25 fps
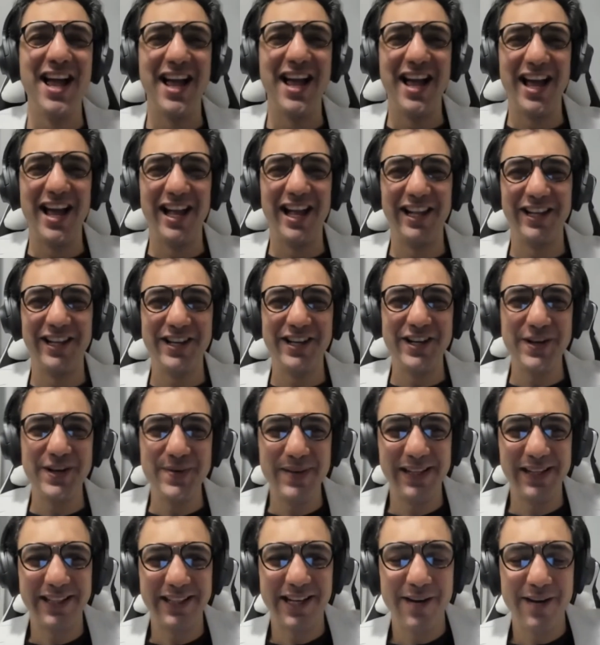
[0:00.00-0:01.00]
Hello,
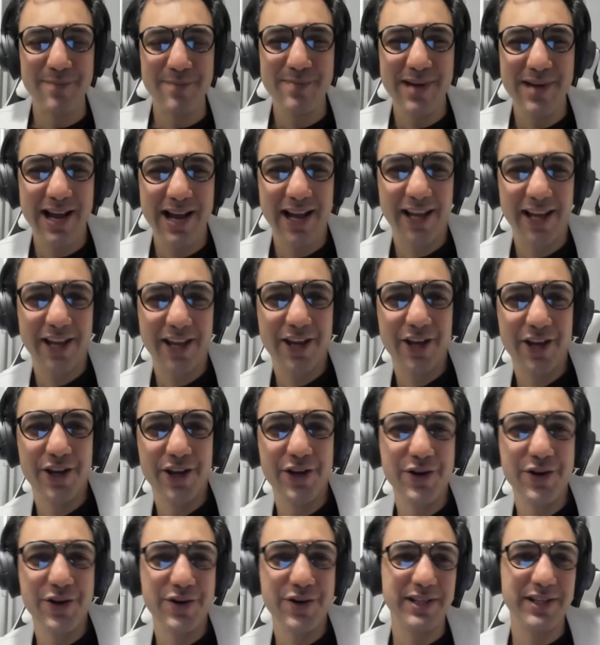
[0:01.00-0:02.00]
welcome back.
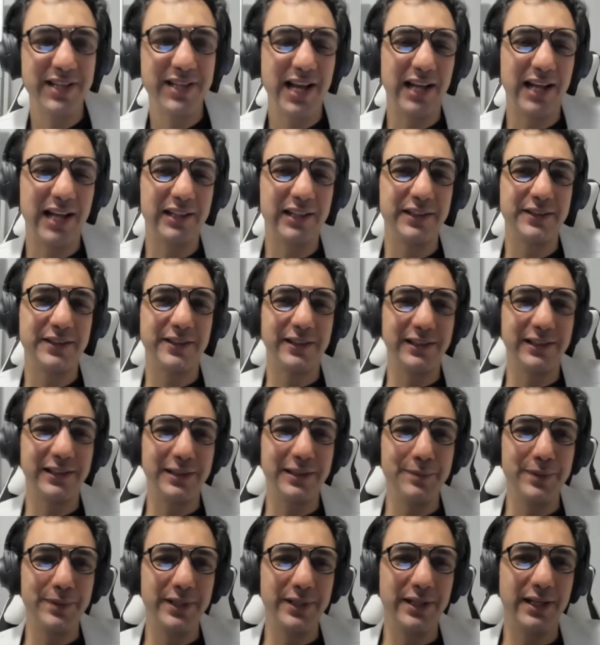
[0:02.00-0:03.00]
Here is Ali
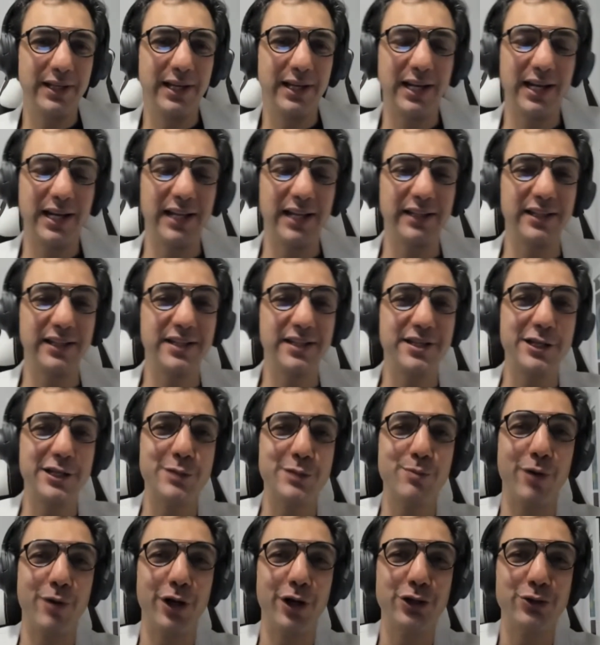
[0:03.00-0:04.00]
Talabi, and this is
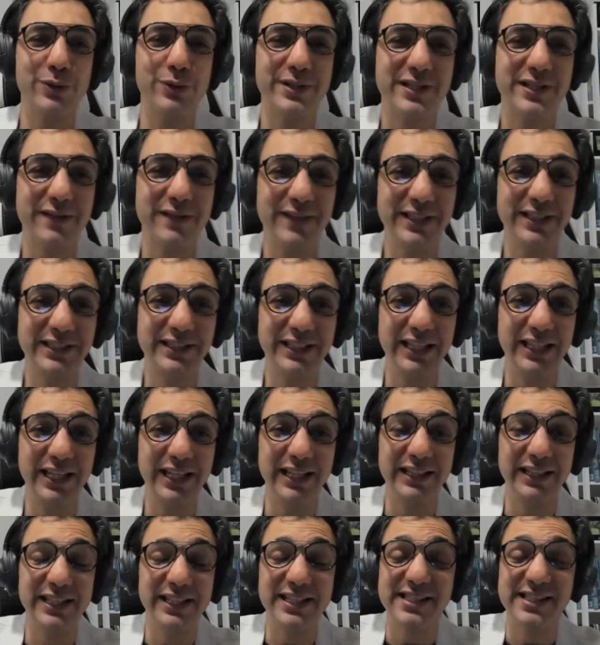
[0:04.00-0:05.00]
Module
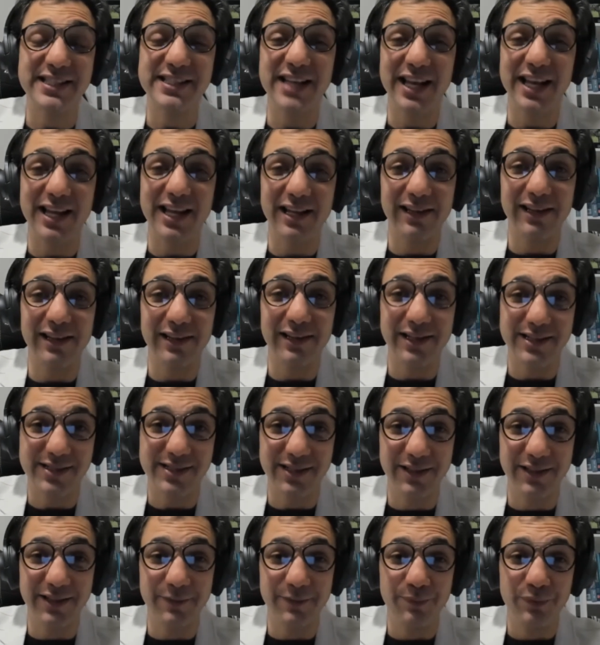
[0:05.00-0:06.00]
17, the second
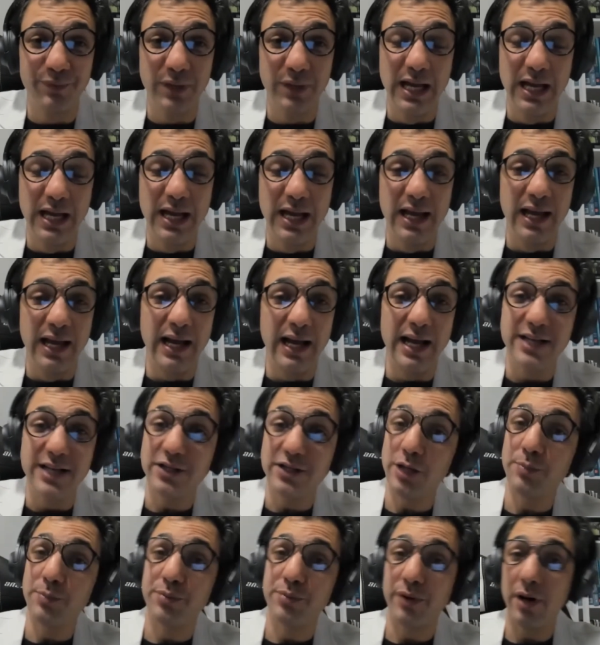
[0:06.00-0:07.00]
lesson. As I
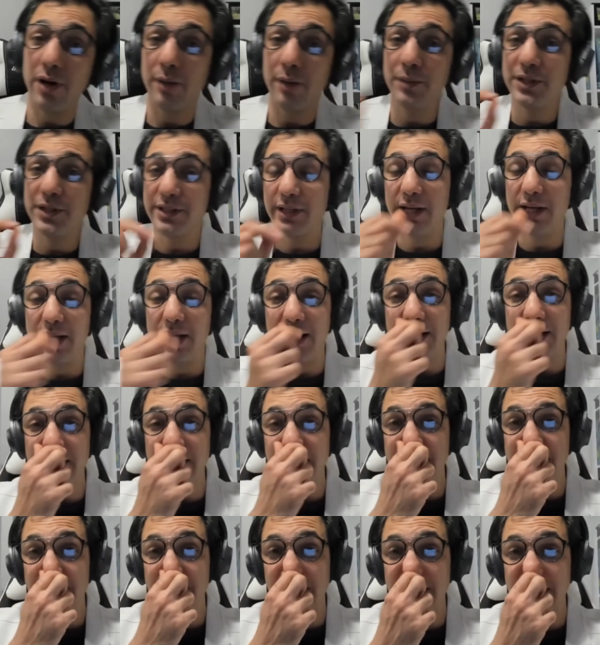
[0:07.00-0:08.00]
promised, in
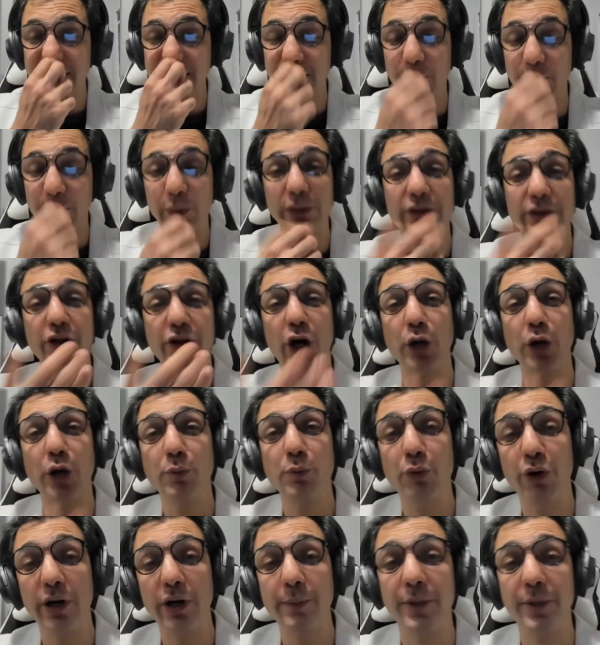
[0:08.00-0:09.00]
this lesson, we'll talk
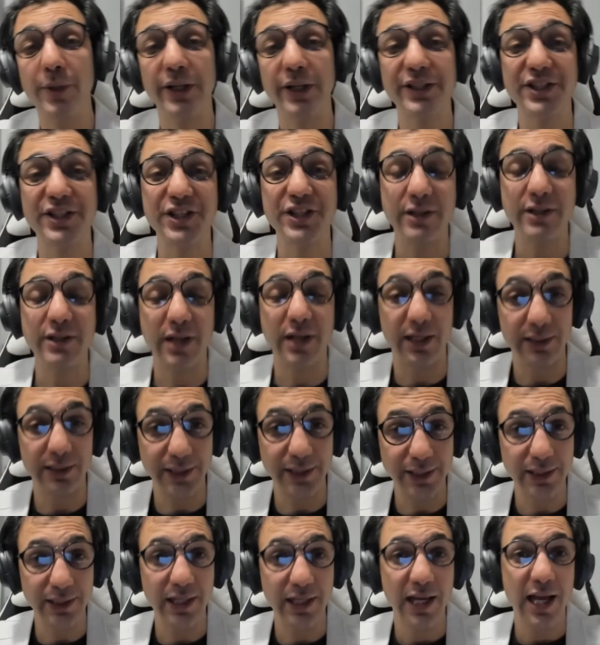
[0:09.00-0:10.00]
more about
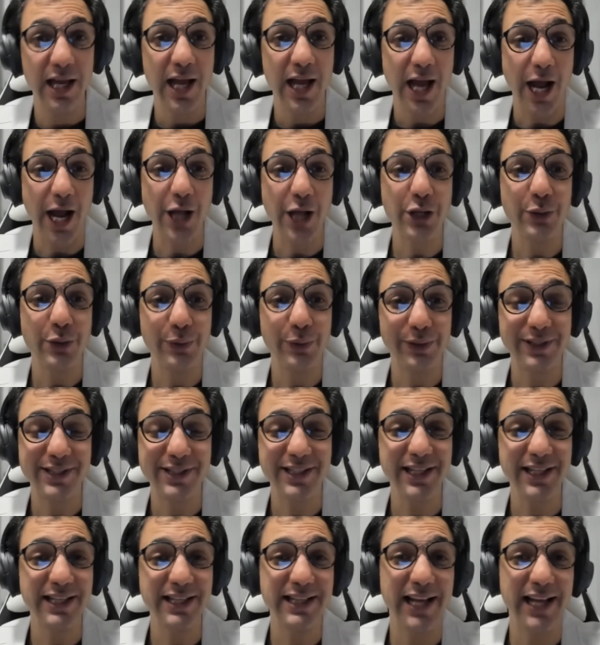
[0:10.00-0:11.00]
signaling, and you will
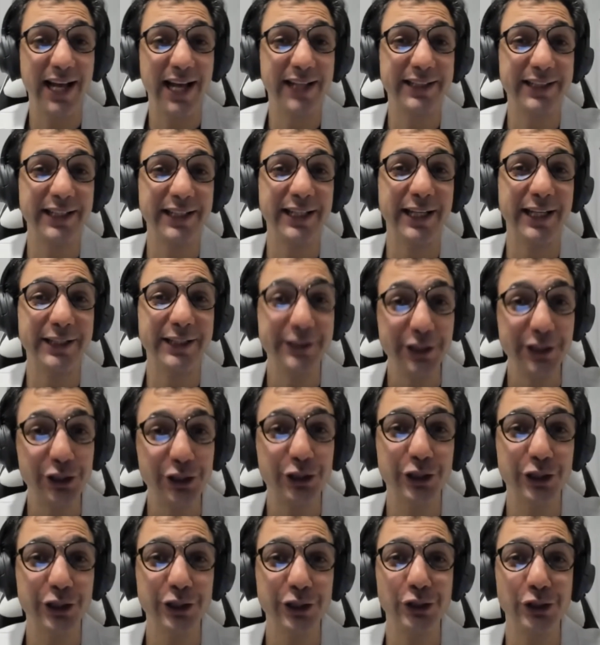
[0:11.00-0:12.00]
see that in
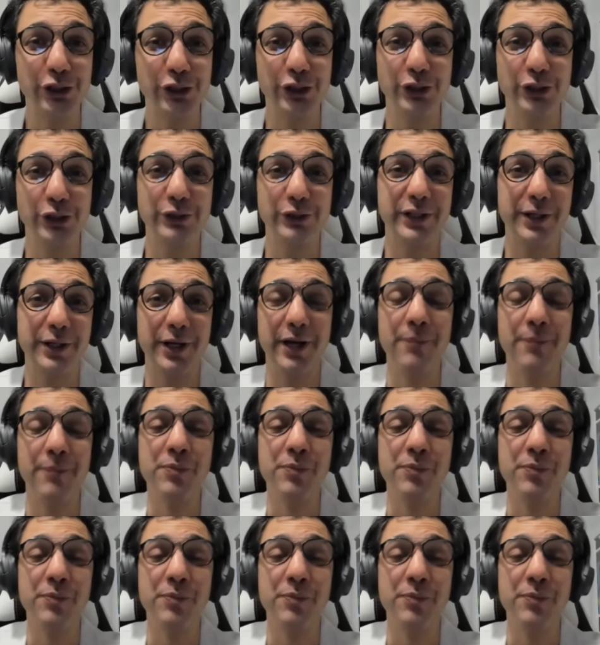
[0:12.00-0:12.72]
addition to the